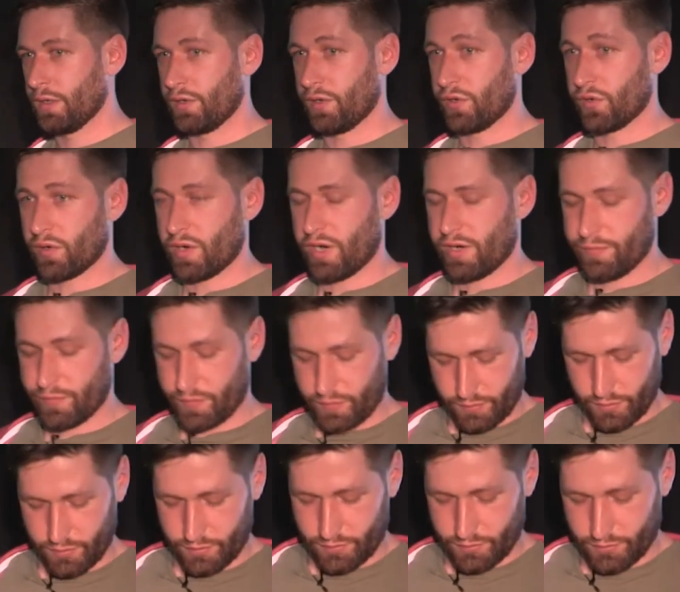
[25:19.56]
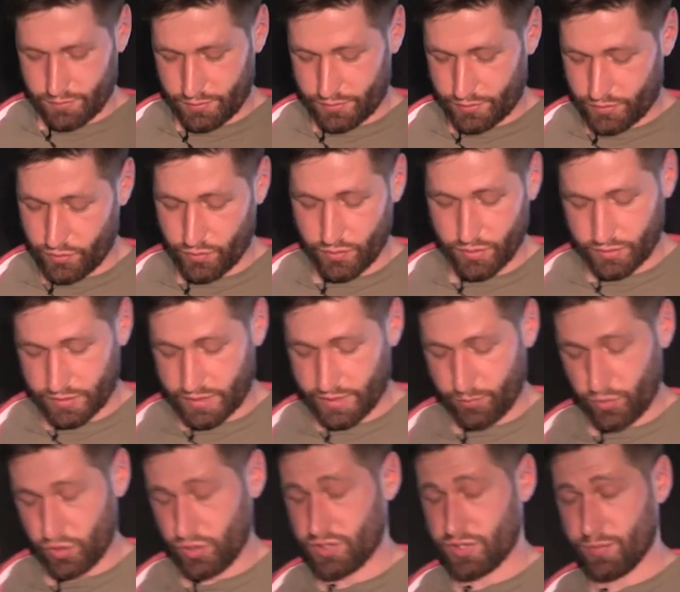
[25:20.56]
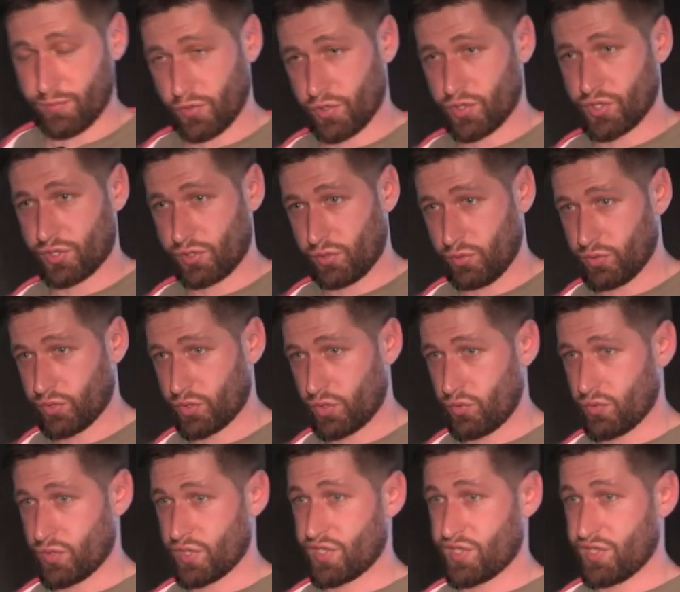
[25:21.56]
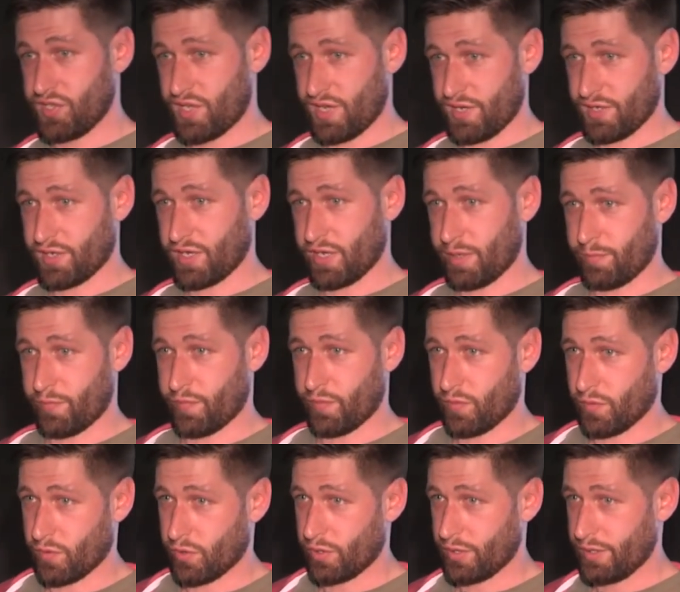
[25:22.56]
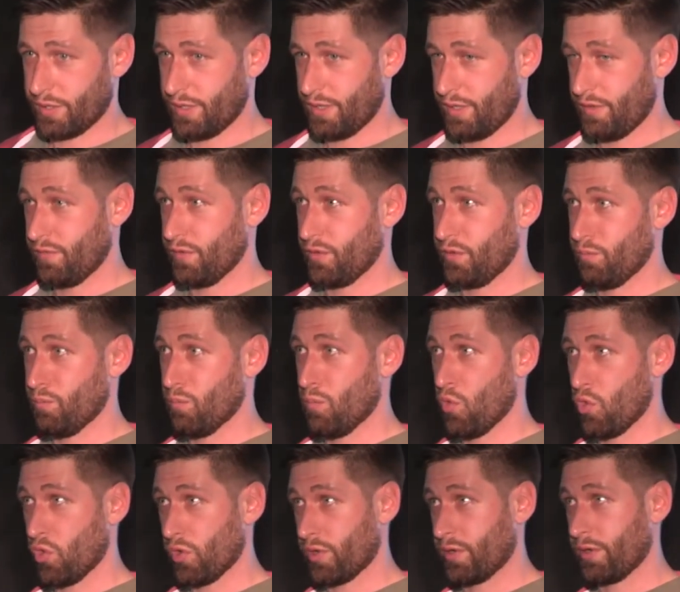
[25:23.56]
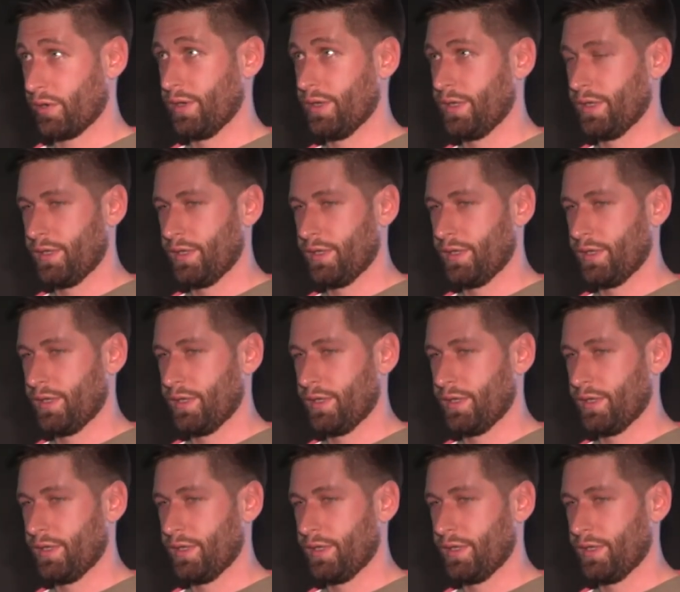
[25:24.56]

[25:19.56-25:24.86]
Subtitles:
GraphQL community project also uses ZenHub for even more